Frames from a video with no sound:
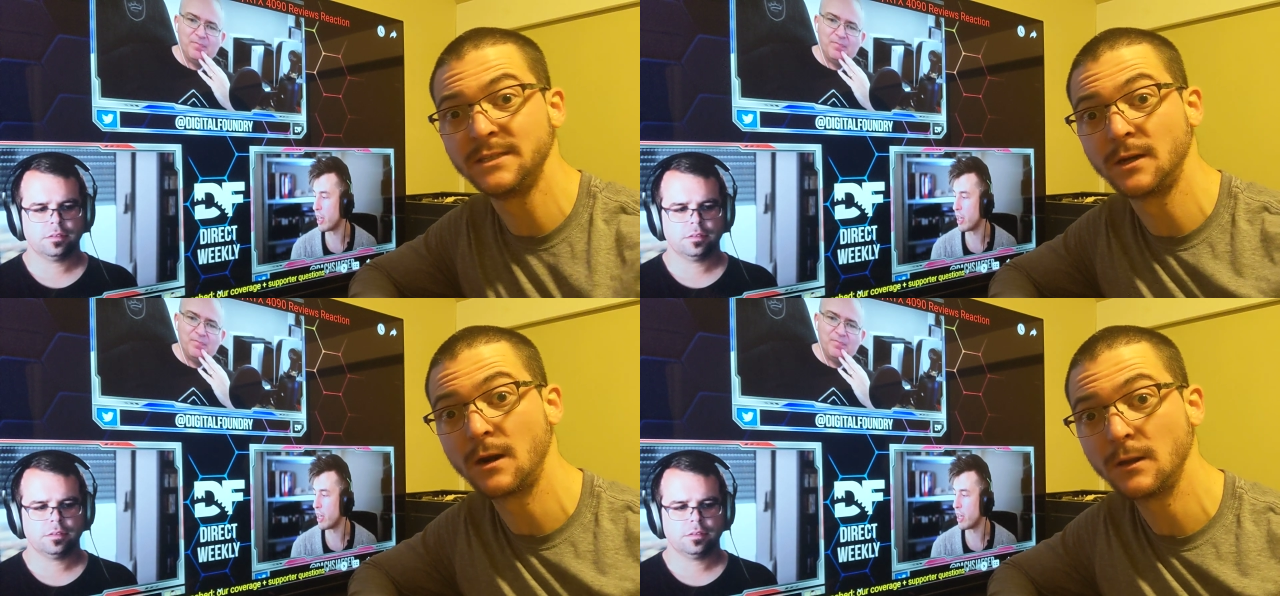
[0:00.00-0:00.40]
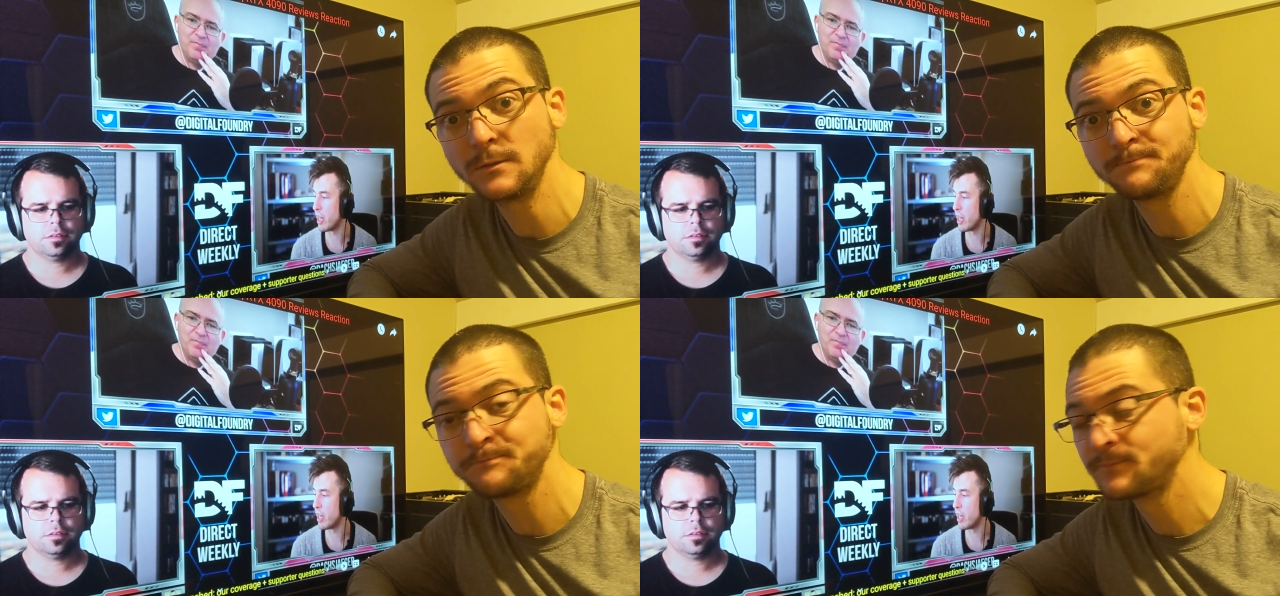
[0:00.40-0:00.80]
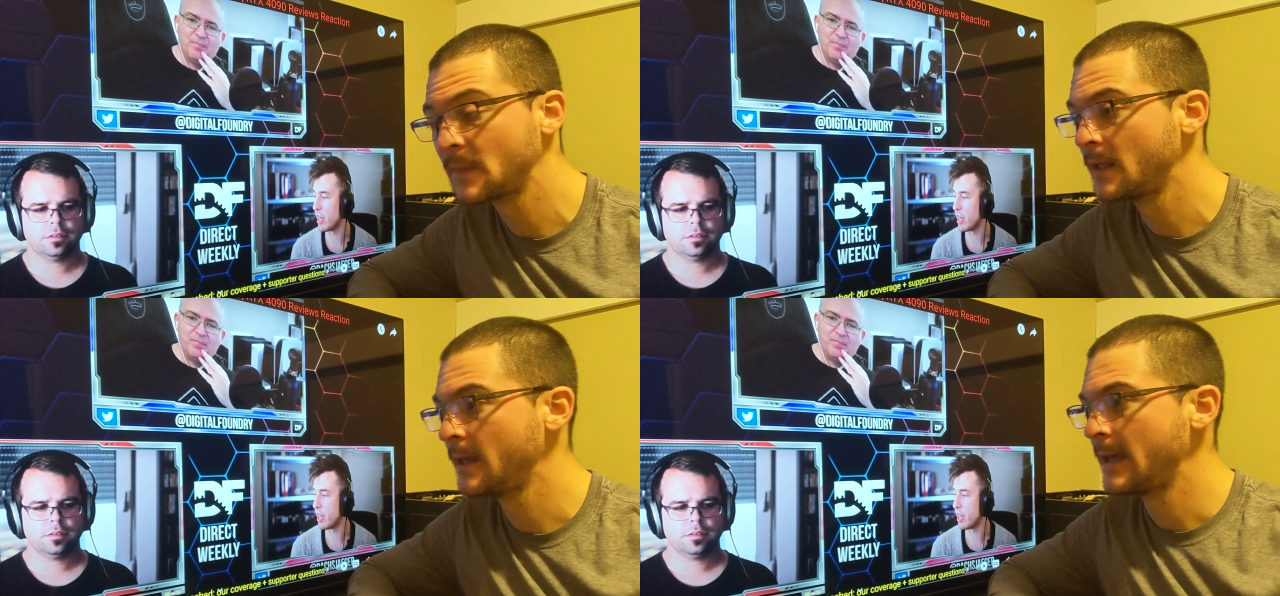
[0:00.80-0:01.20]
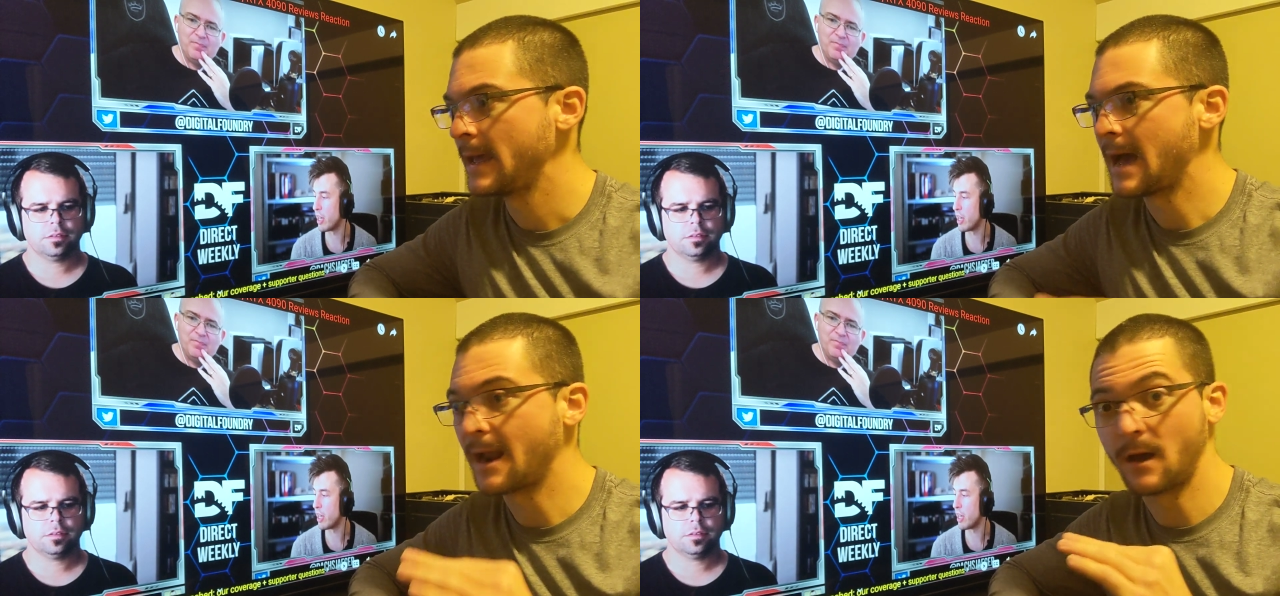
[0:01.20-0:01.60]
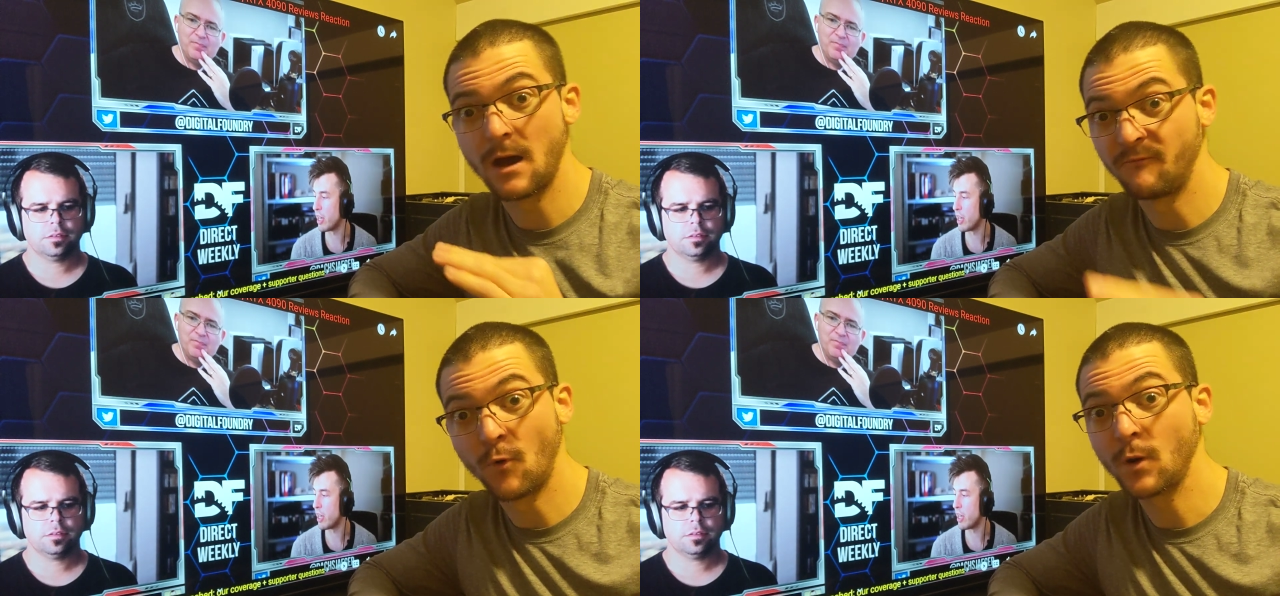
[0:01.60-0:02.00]
Speaker 1: Eternal, a
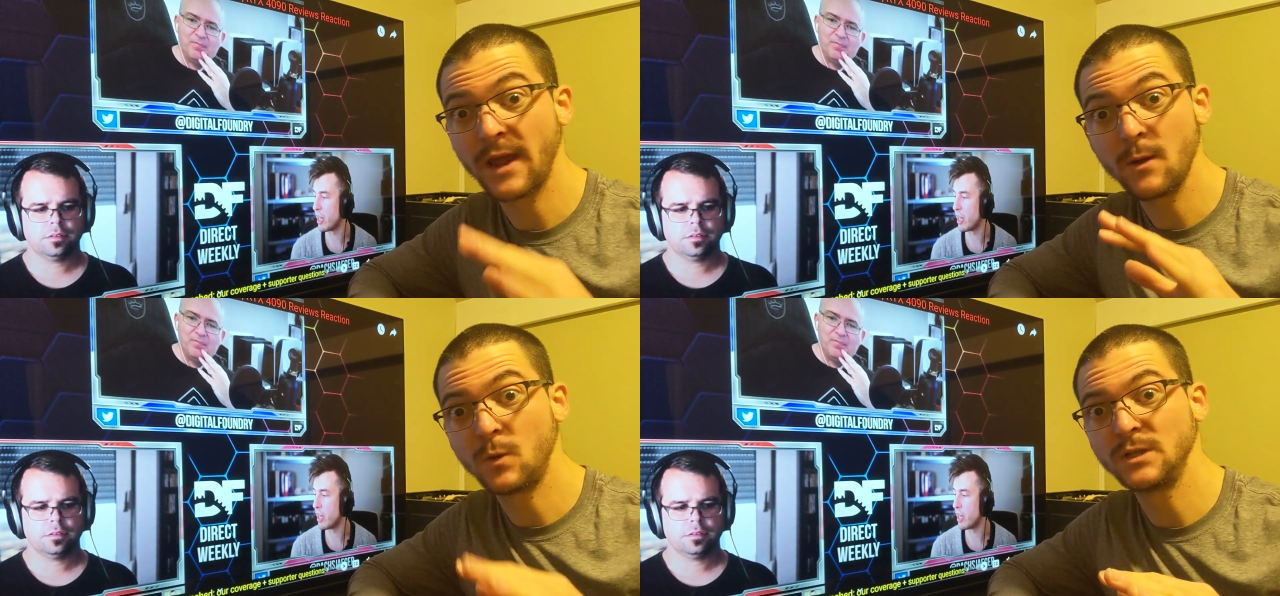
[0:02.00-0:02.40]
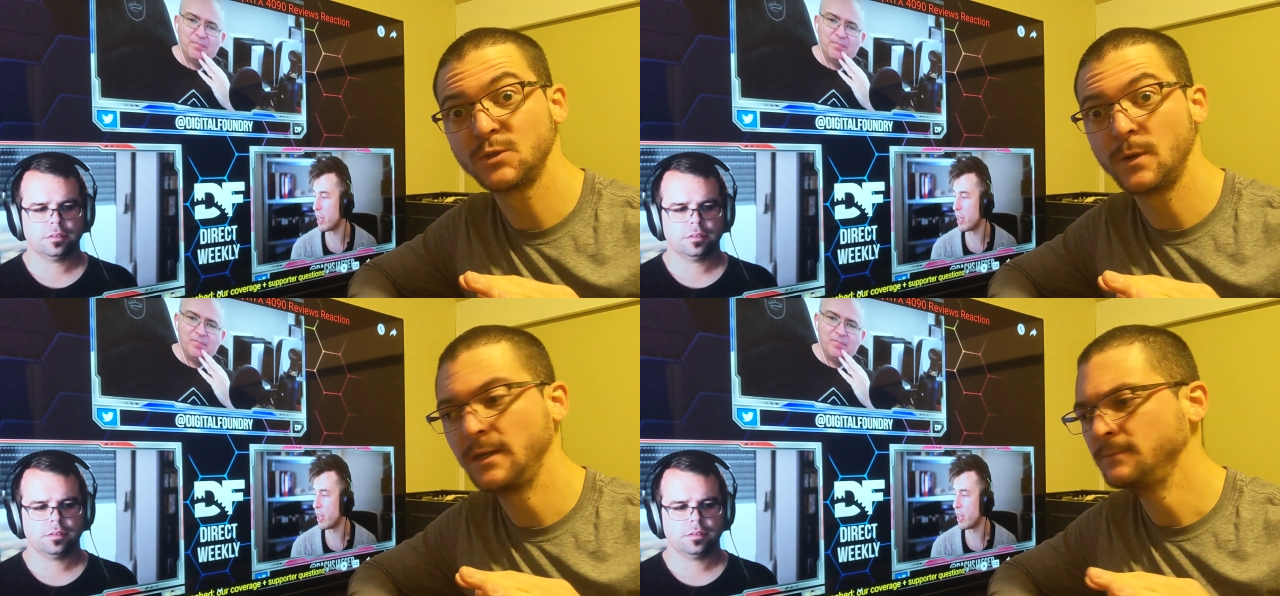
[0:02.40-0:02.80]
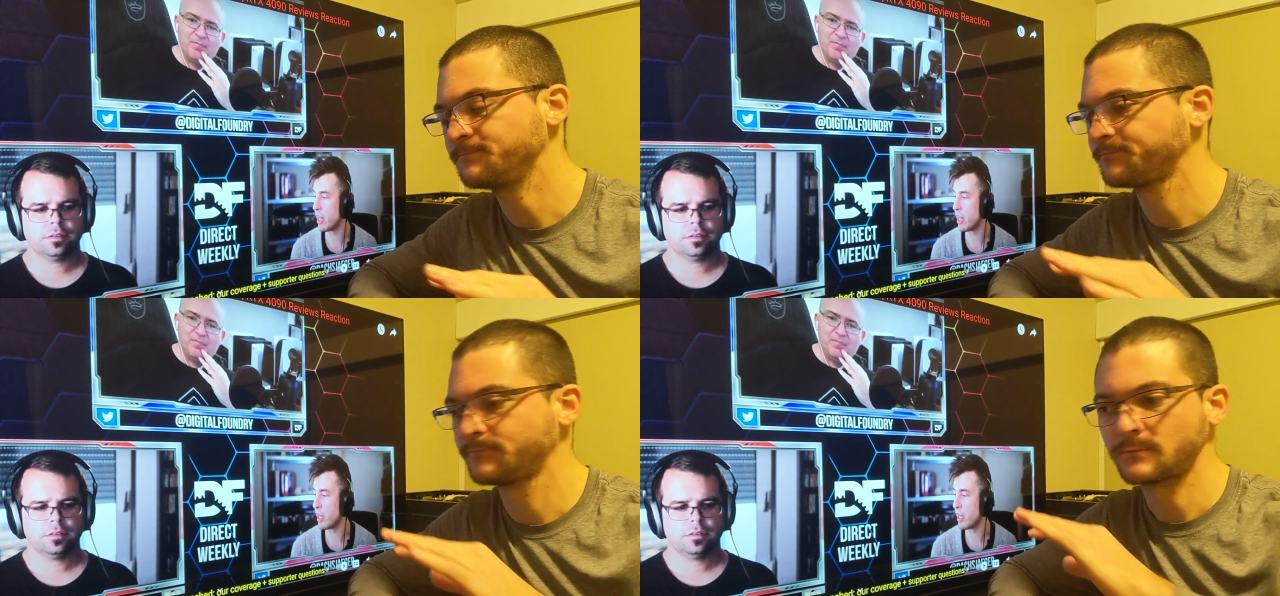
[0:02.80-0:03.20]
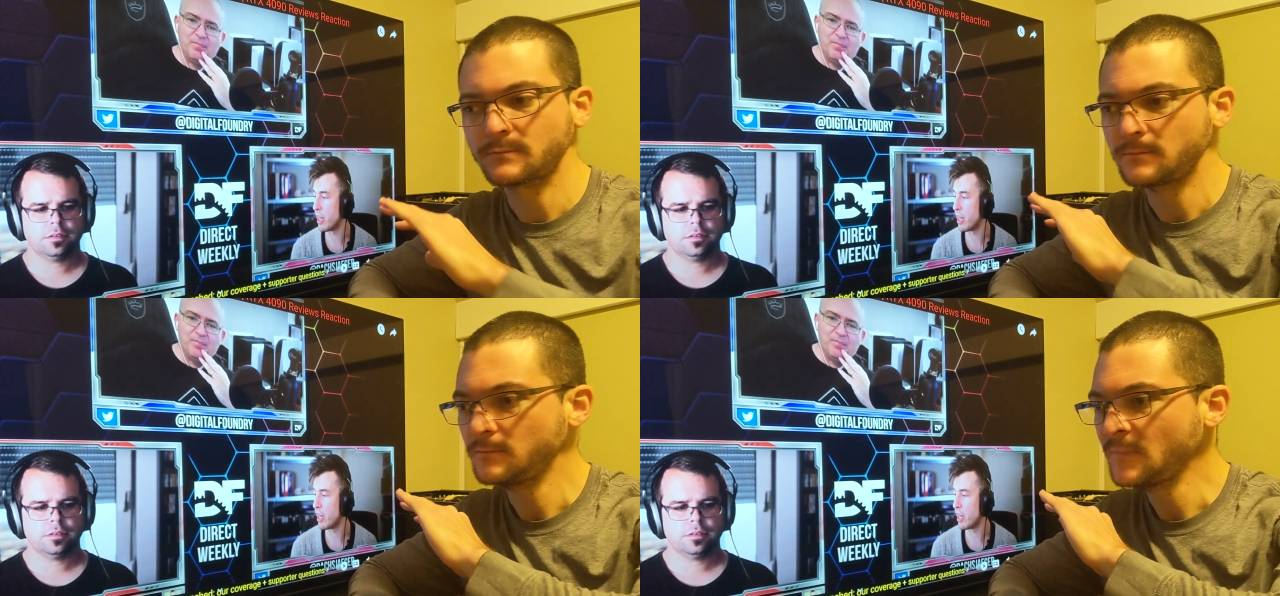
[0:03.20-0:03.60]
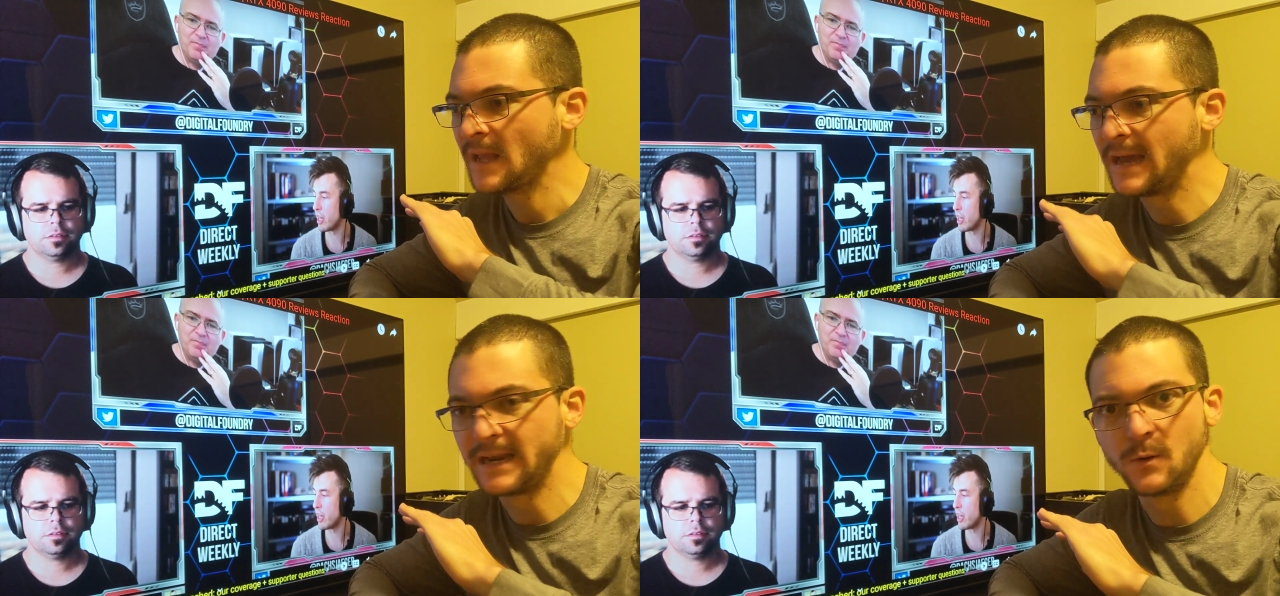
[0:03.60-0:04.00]
4K 120,
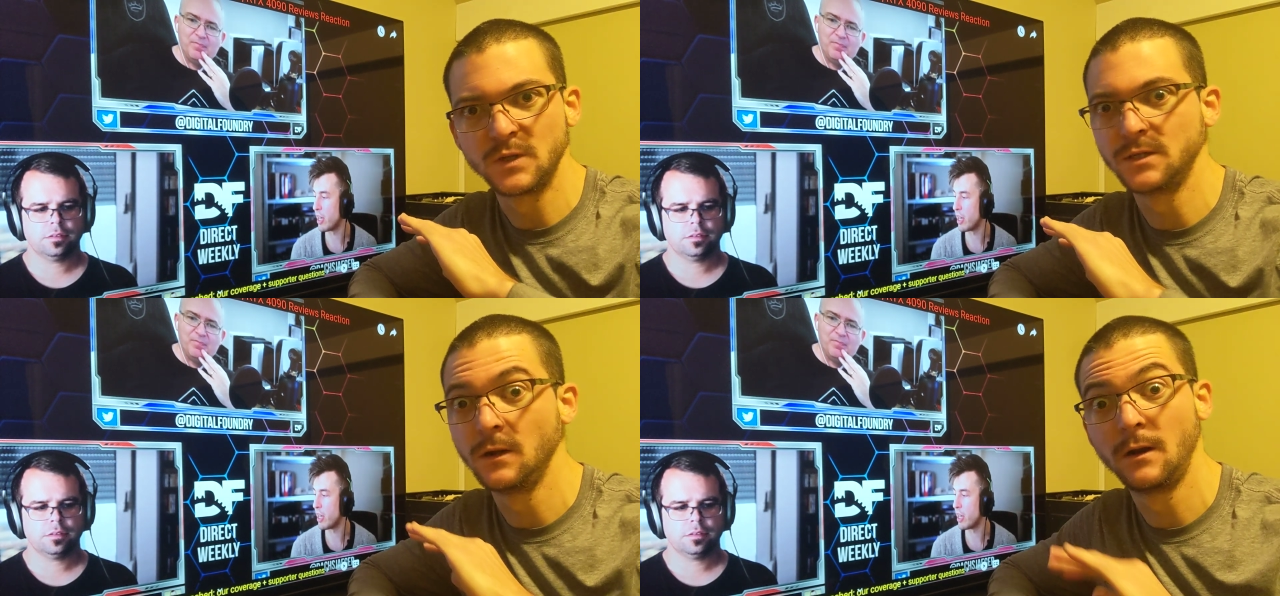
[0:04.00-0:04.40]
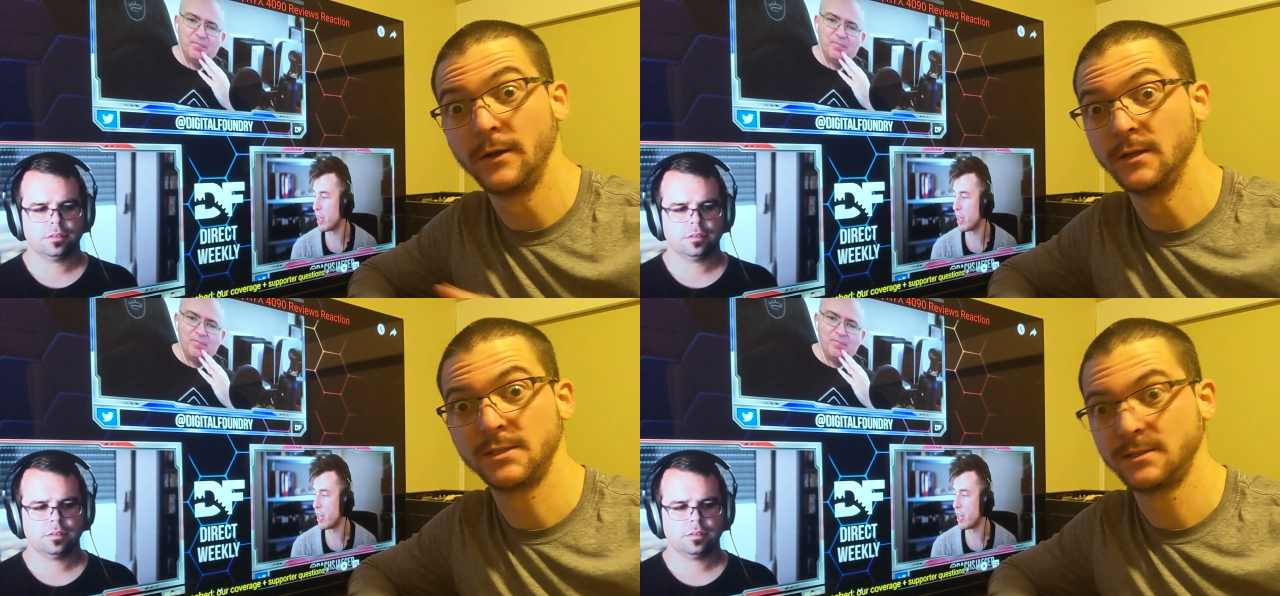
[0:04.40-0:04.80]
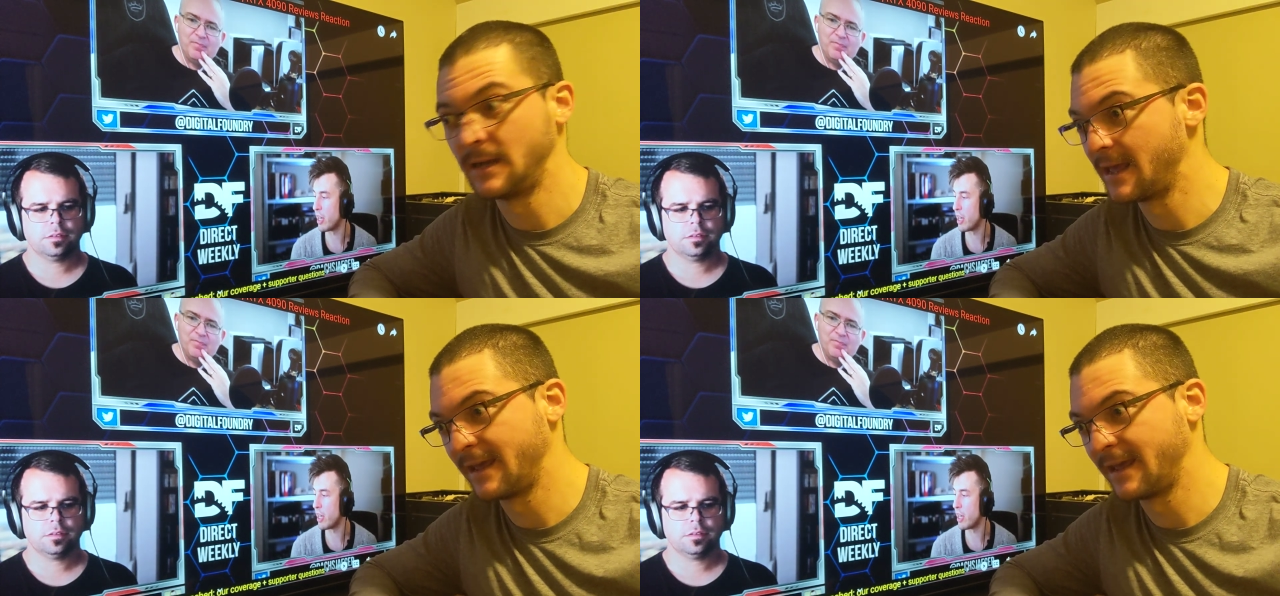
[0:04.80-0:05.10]
and it was glorious.